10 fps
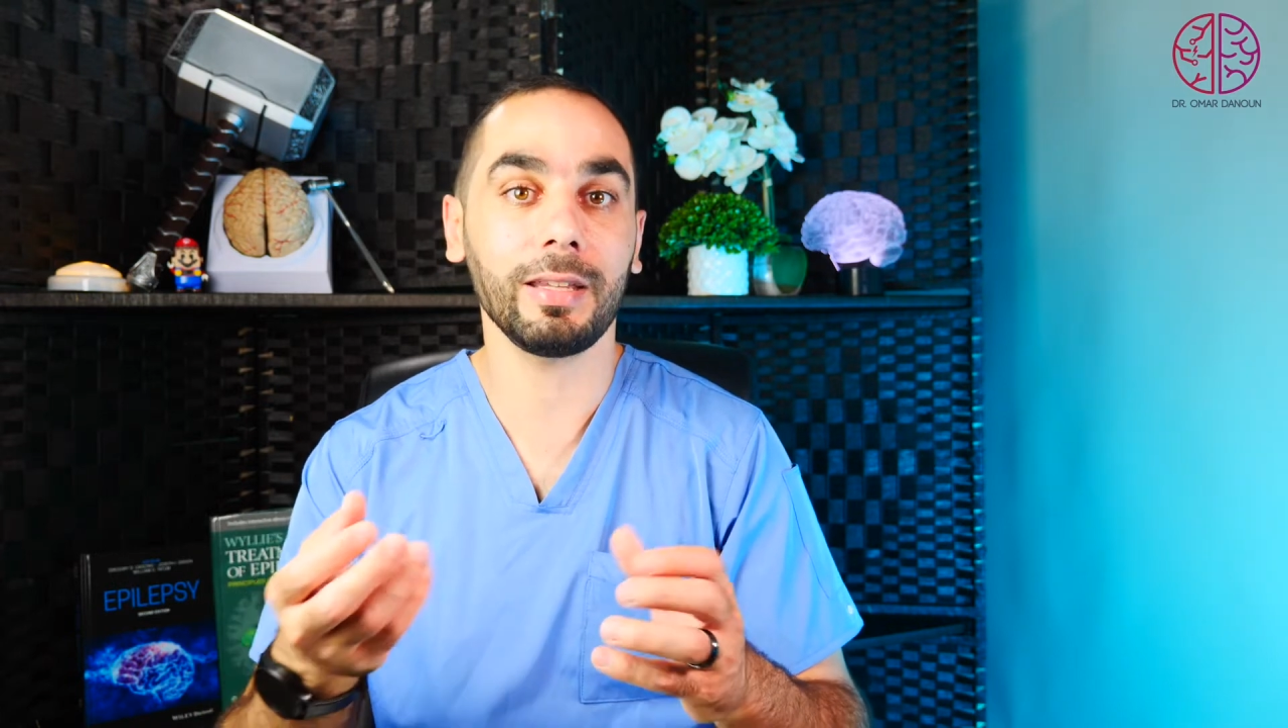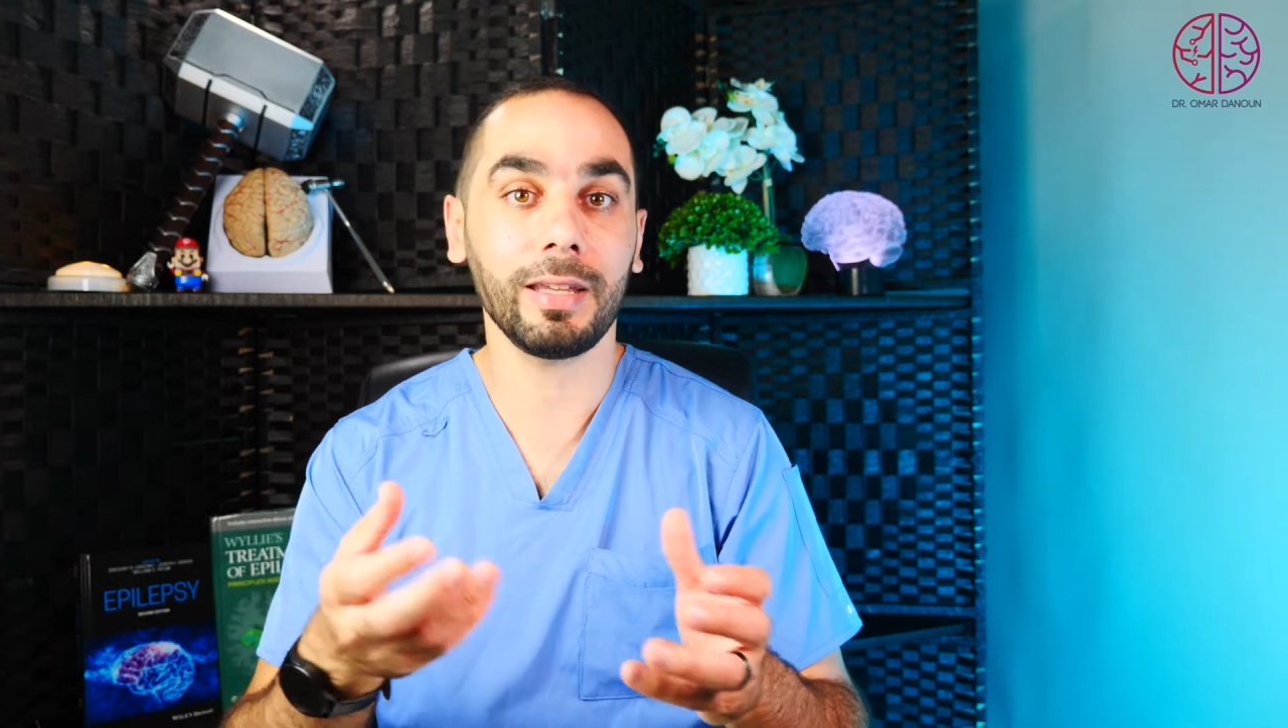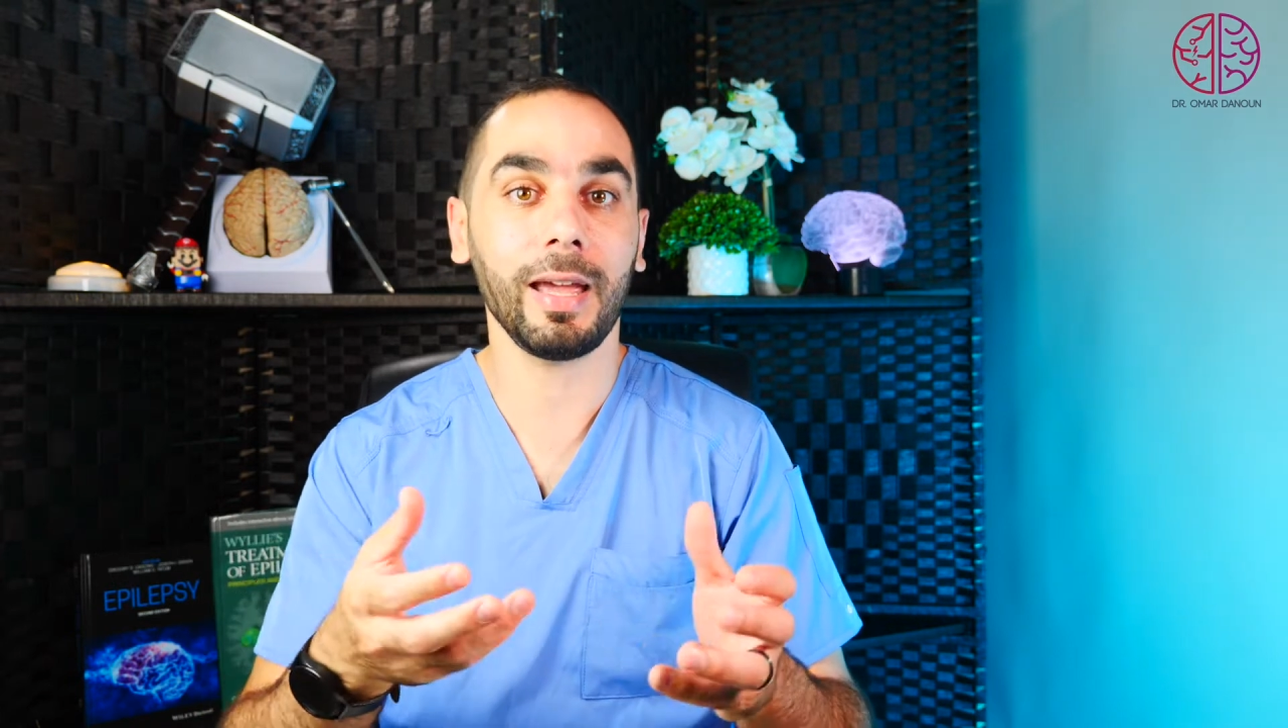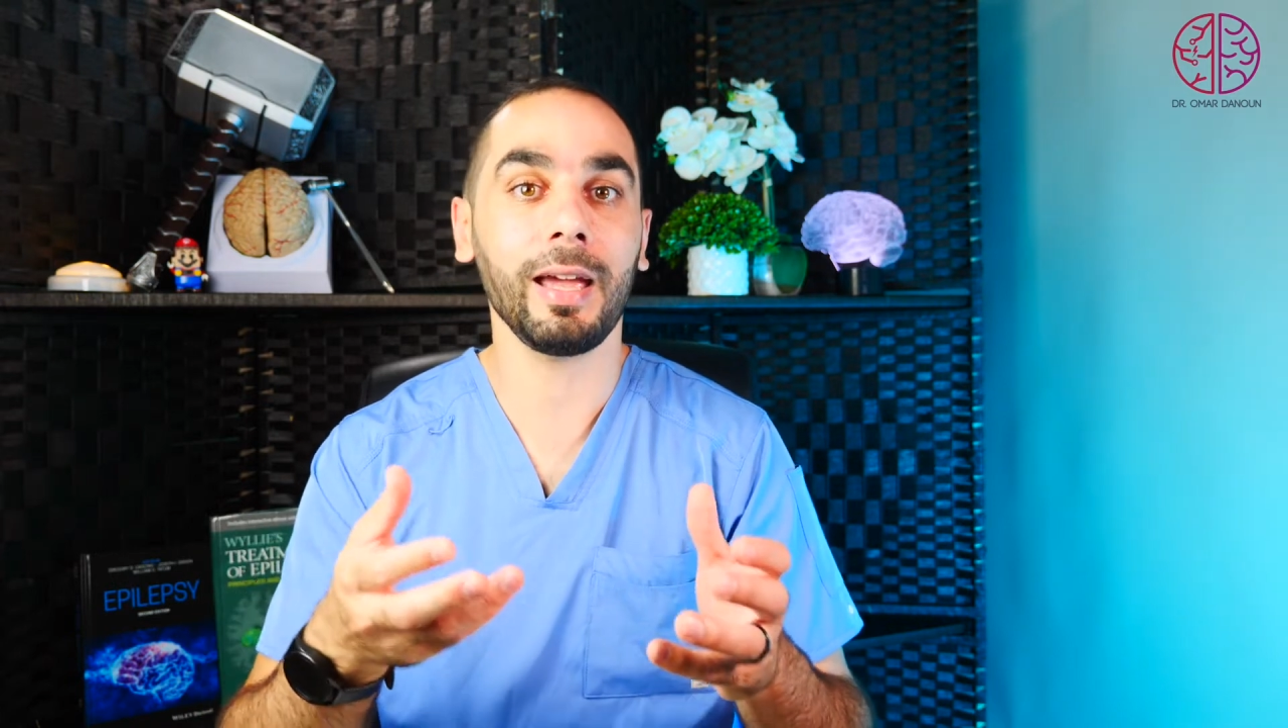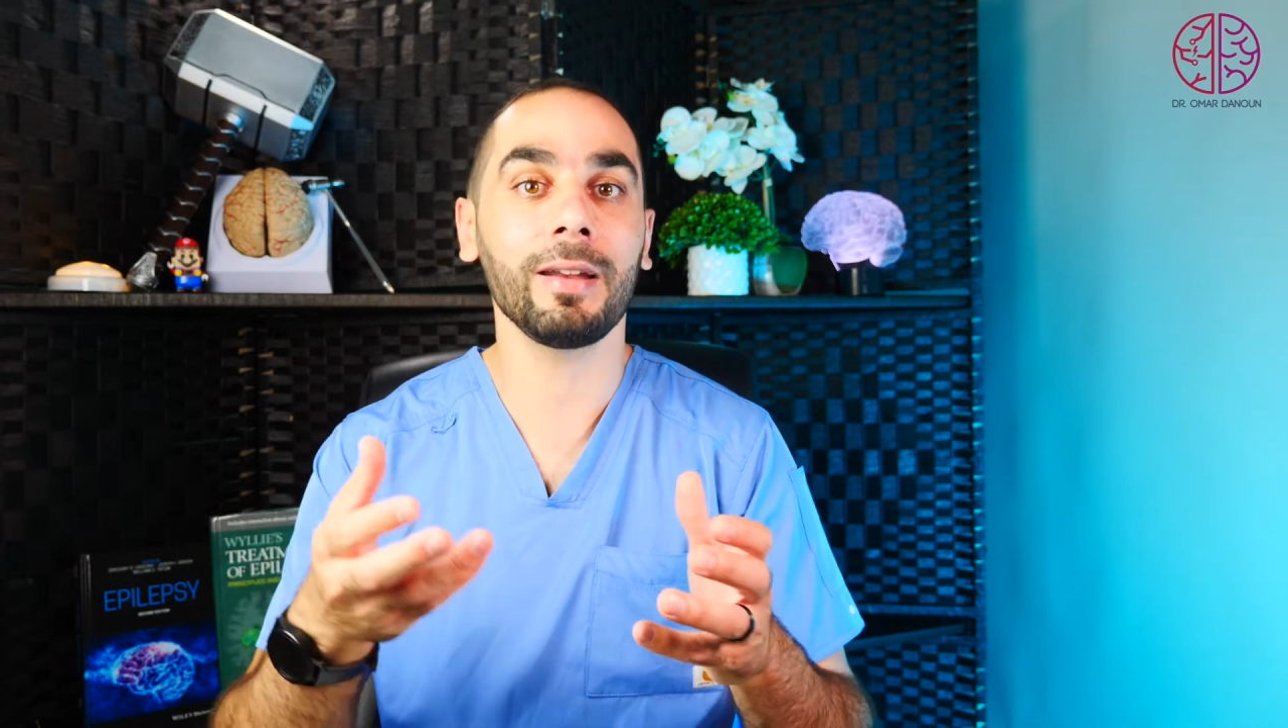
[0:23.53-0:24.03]
It
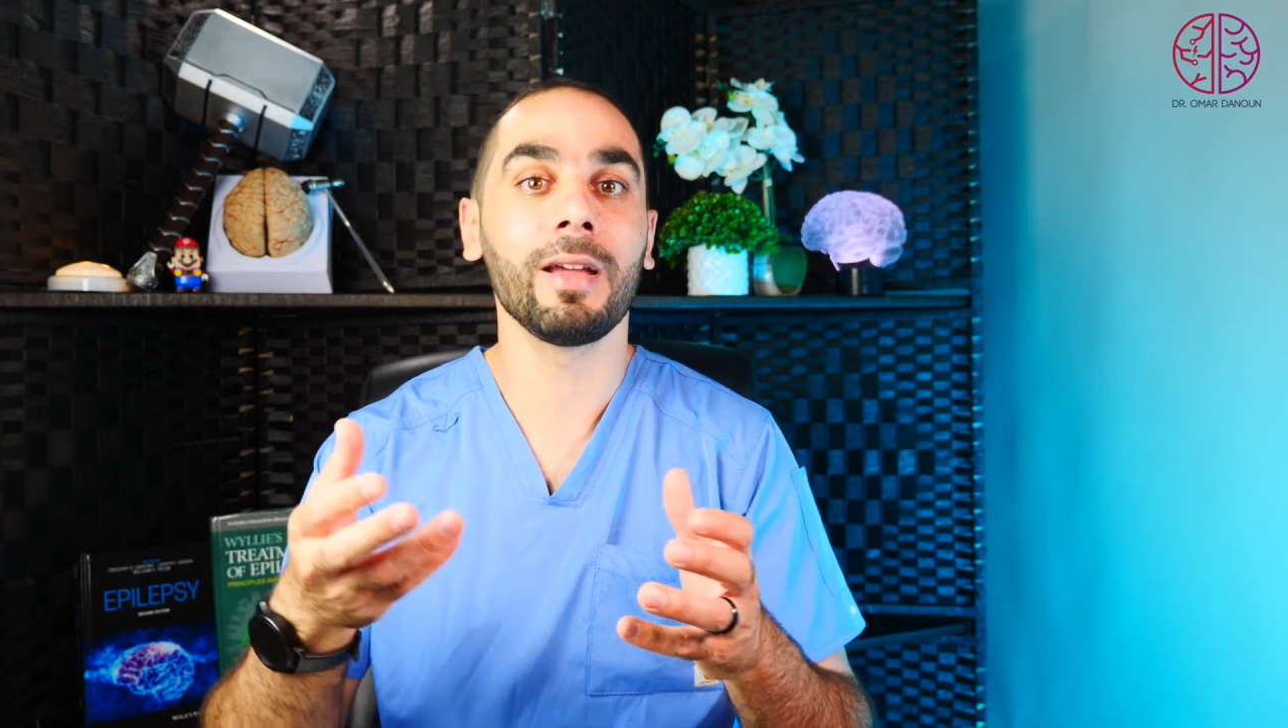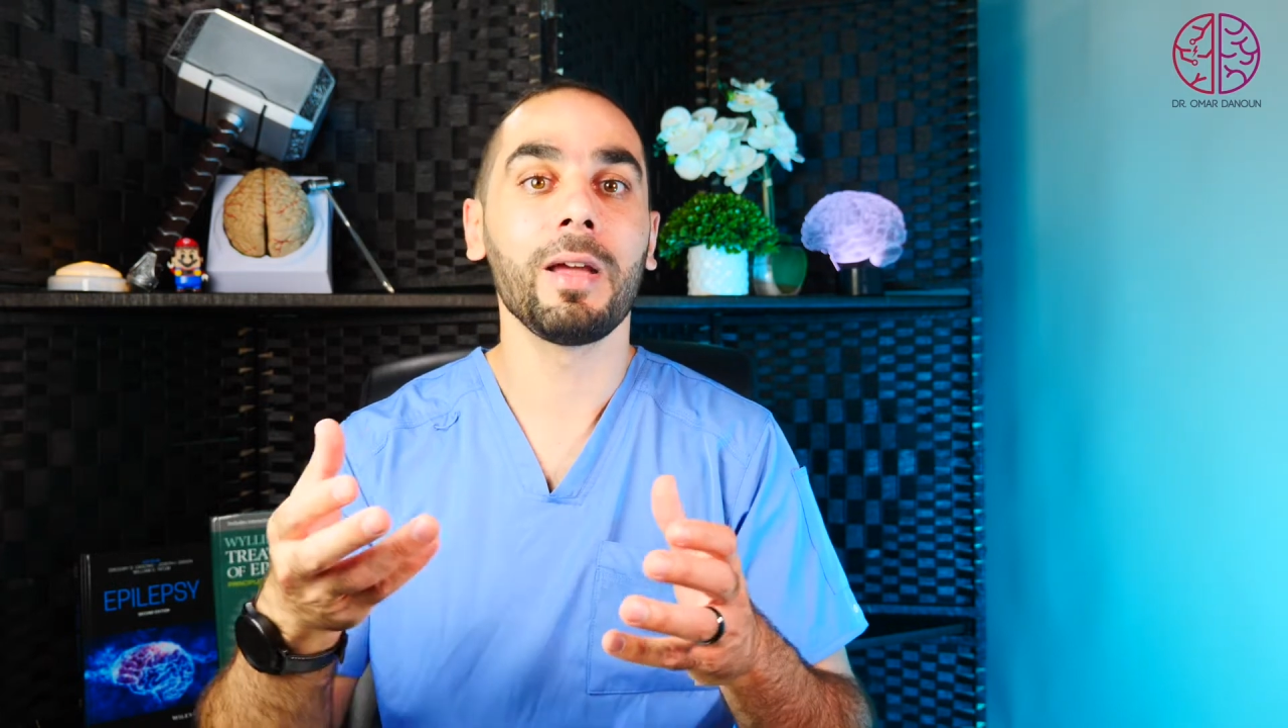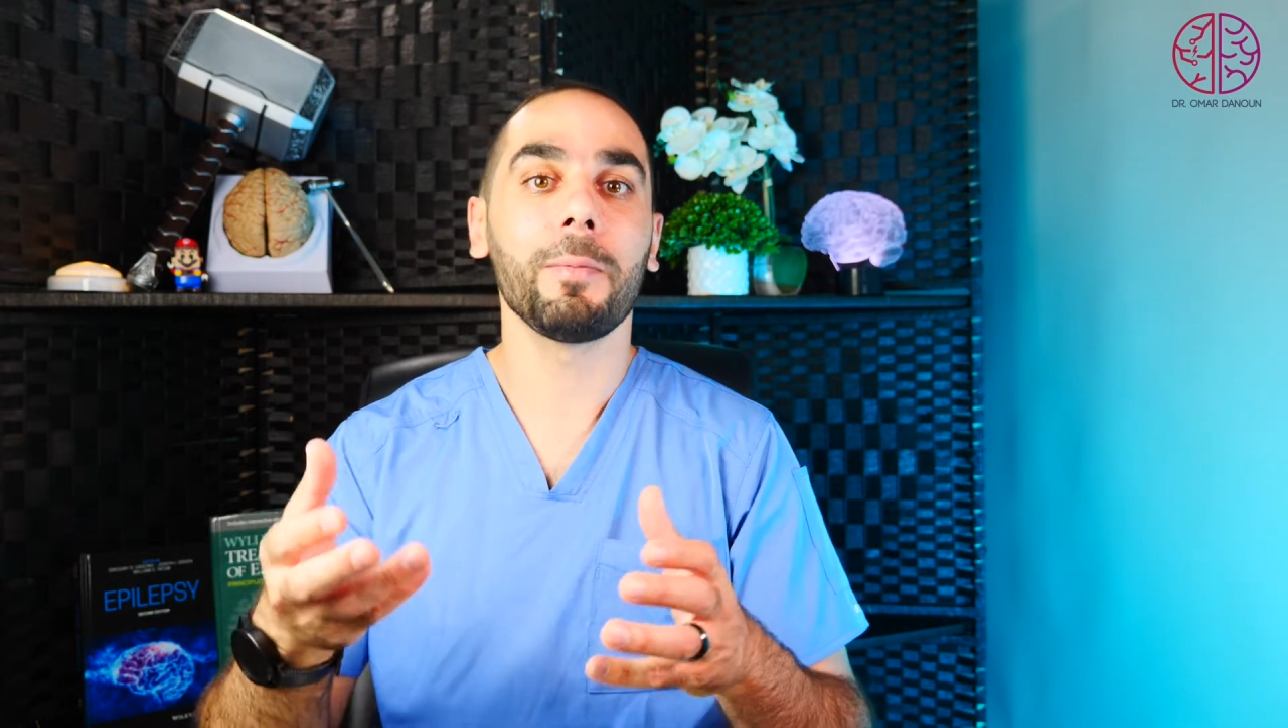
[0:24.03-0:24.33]
can